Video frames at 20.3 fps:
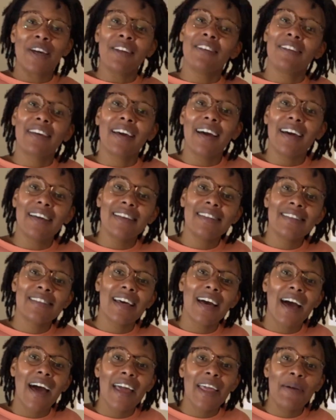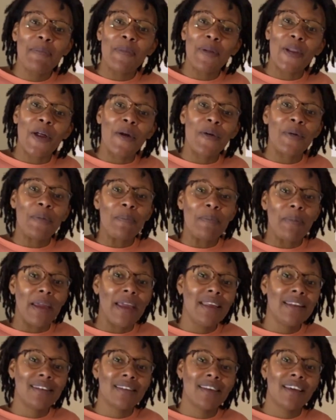channel, guys. I am Lauren
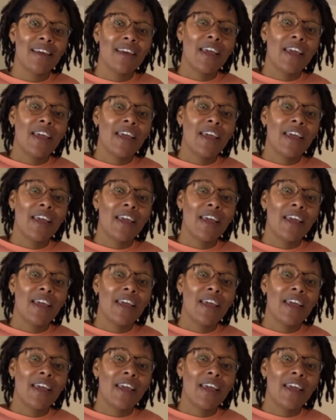Bate.